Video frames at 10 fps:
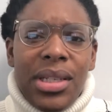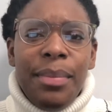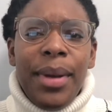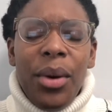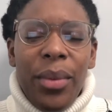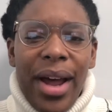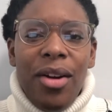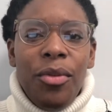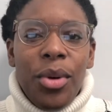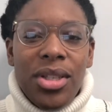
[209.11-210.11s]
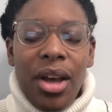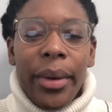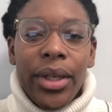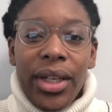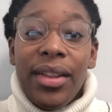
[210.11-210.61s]
to be aware of what's
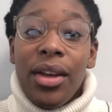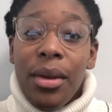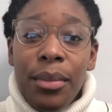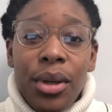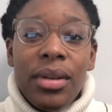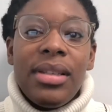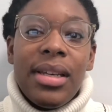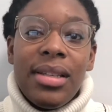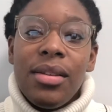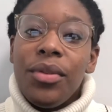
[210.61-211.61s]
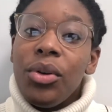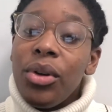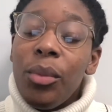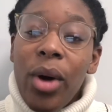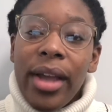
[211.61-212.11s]
going on in the communities of your
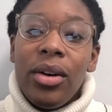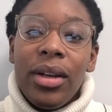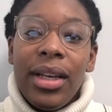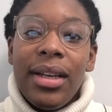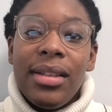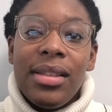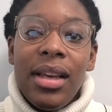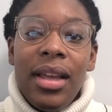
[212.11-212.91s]
non-white colleagues.